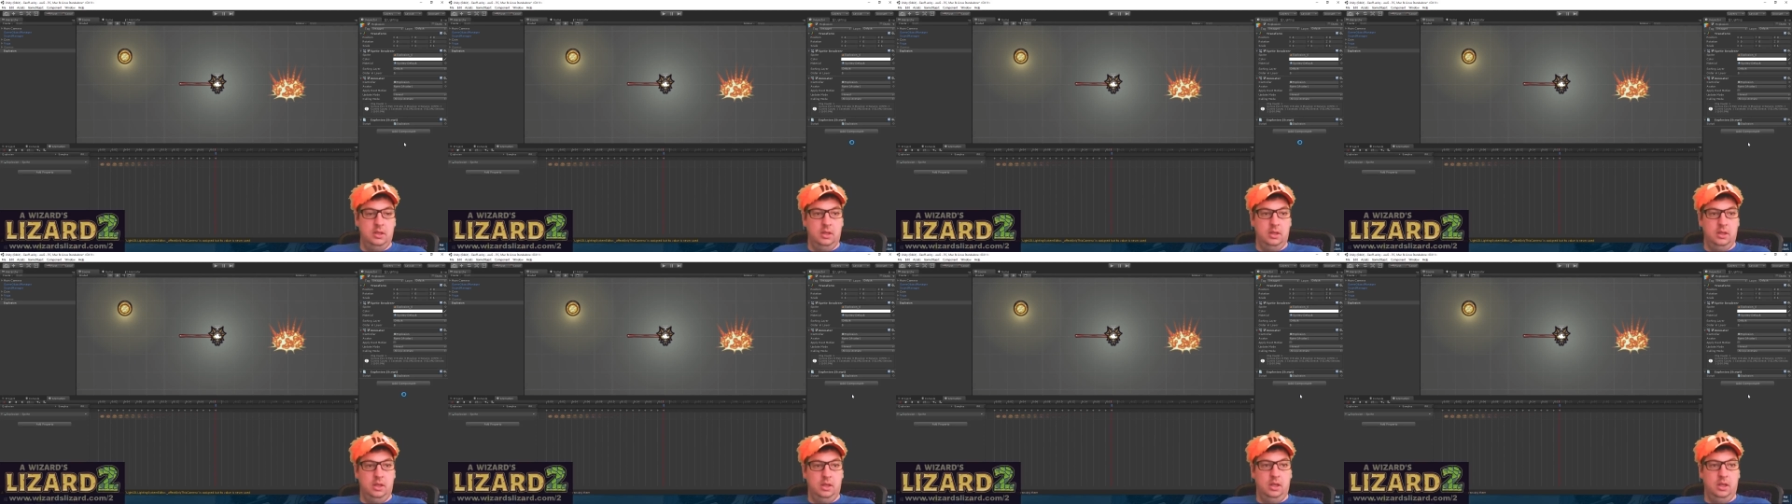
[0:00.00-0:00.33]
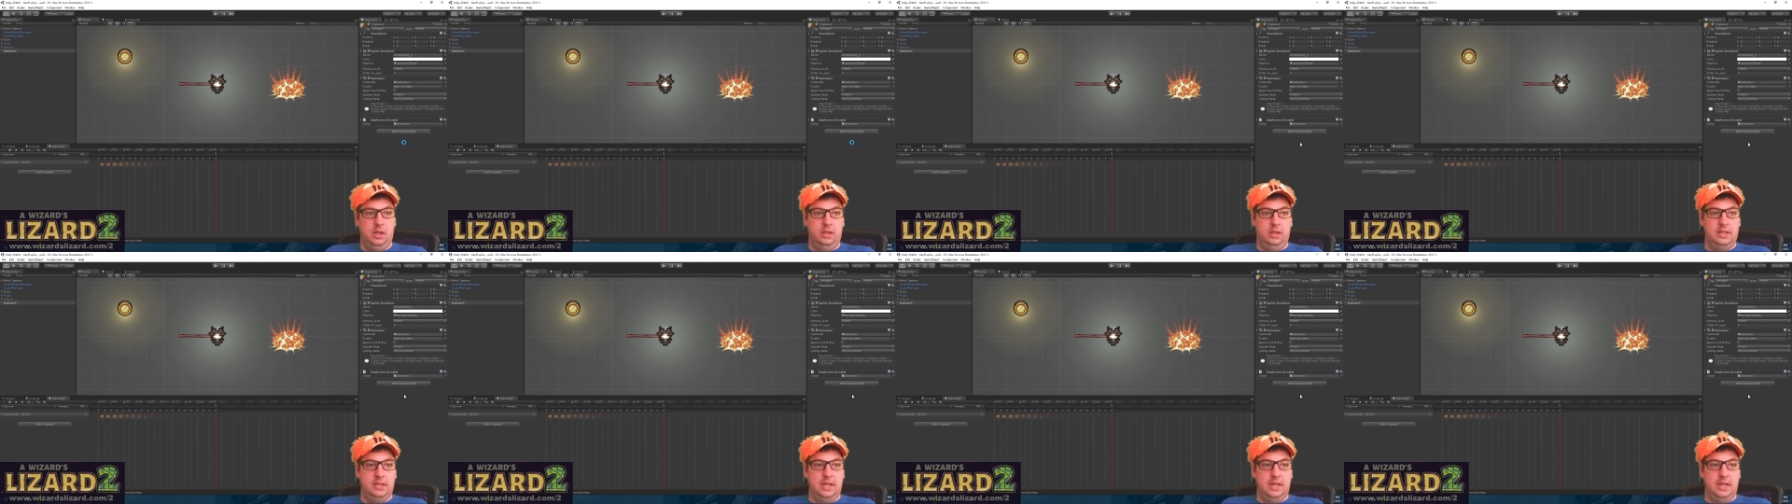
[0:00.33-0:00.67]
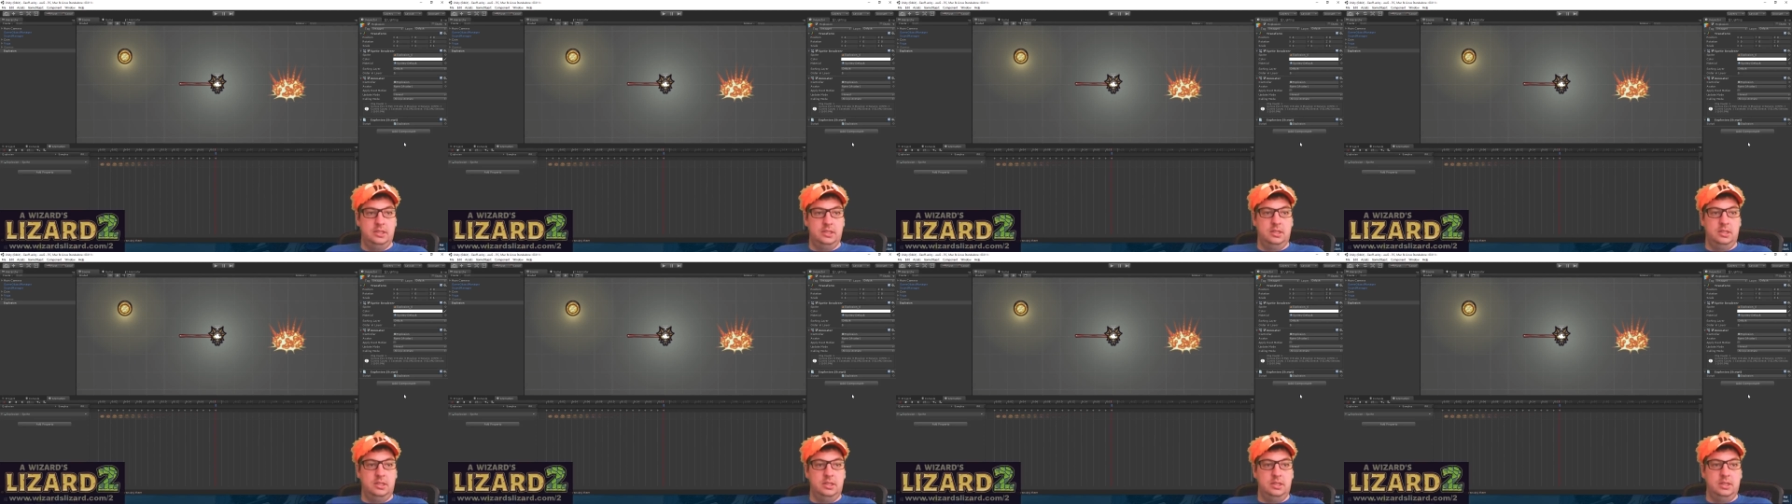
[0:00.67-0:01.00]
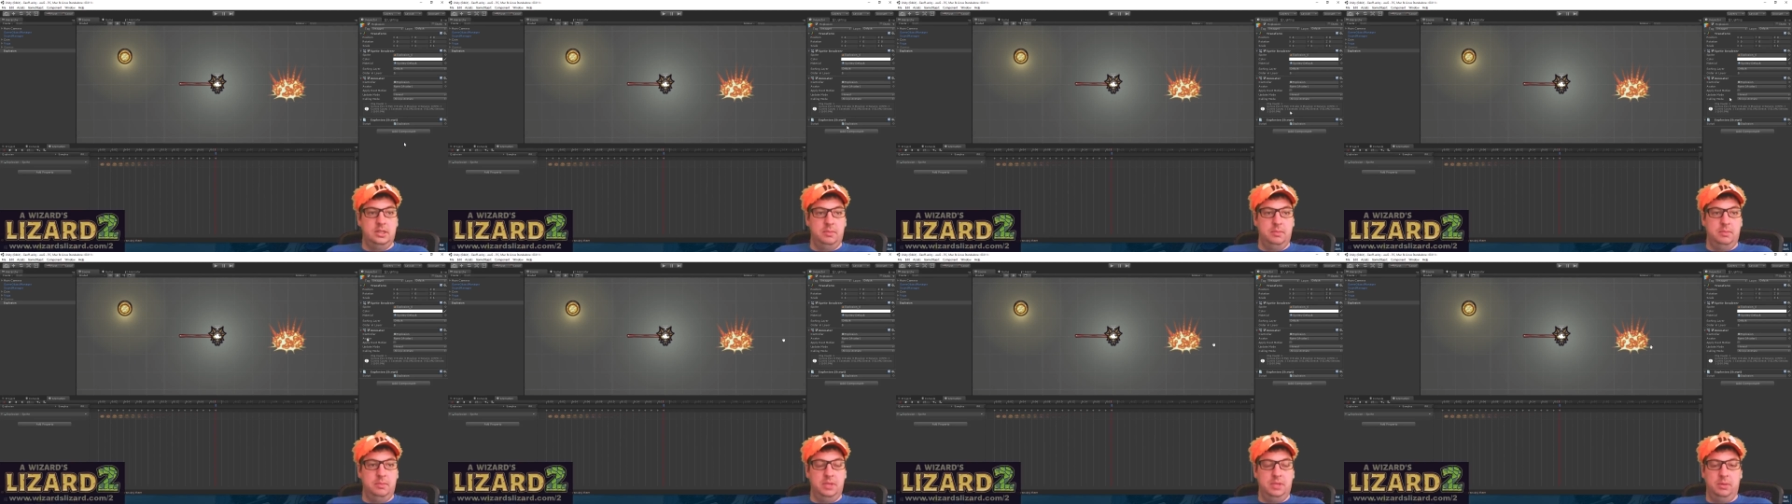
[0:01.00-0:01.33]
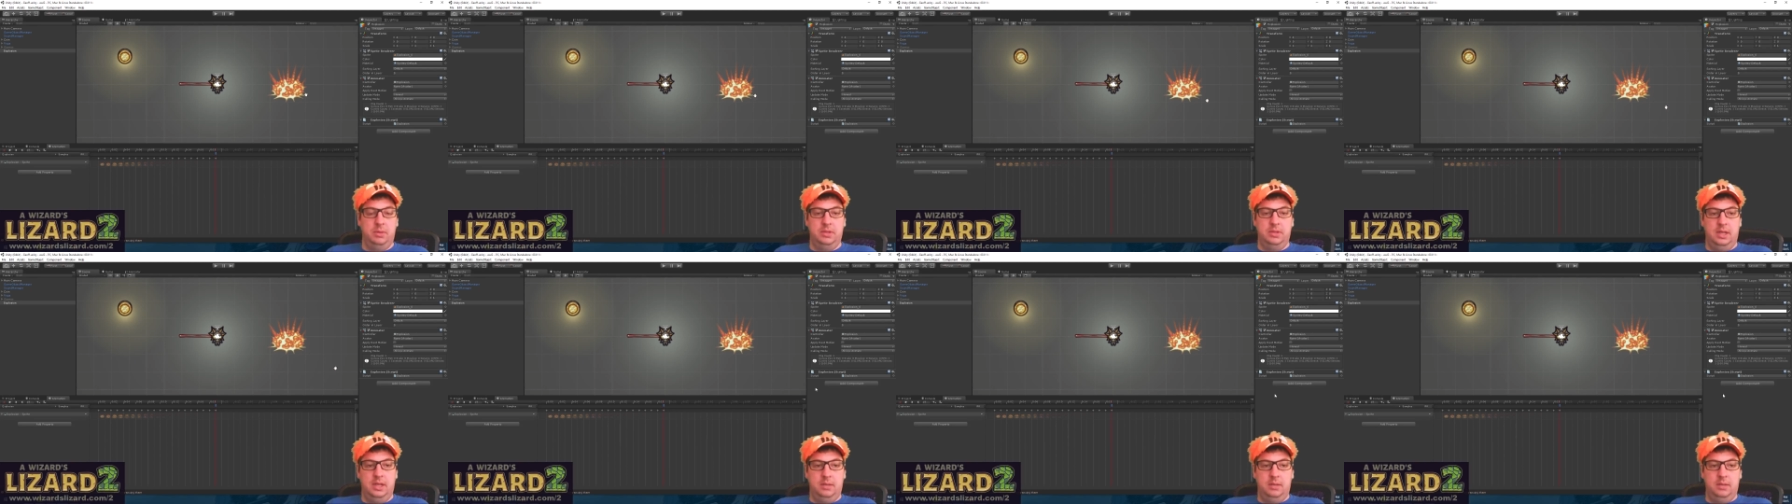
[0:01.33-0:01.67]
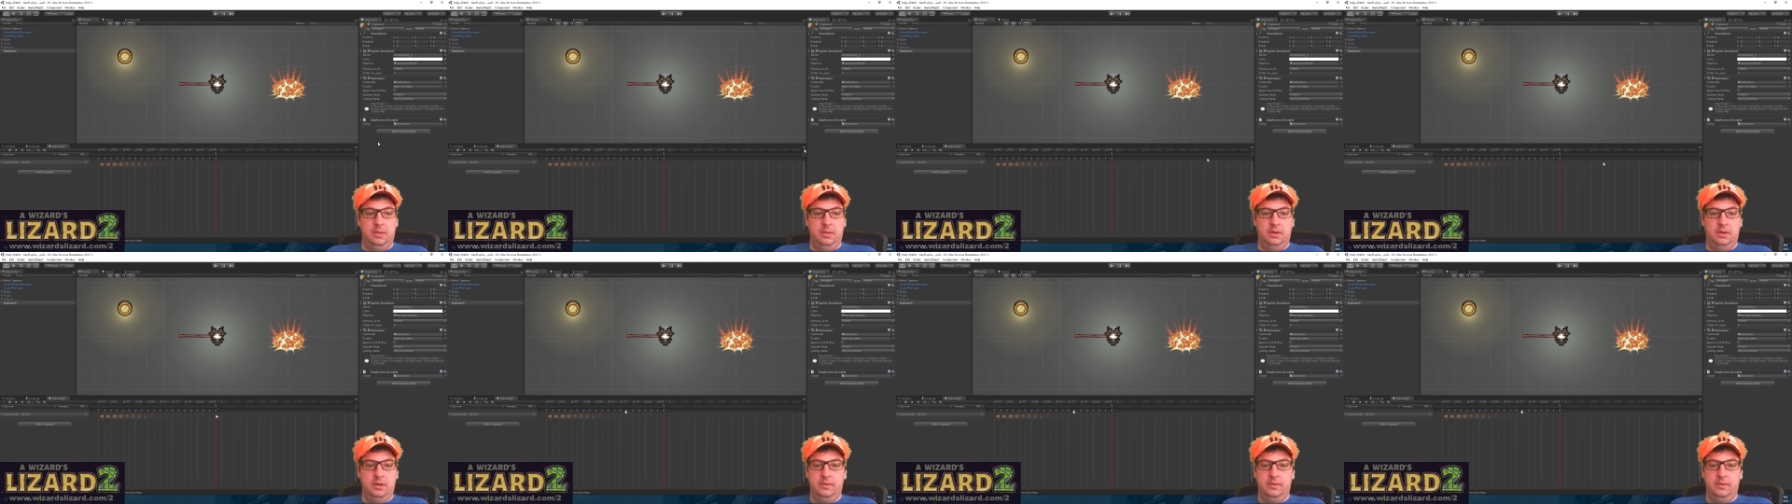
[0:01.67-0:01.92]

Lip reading: attached to the same thing with the animator.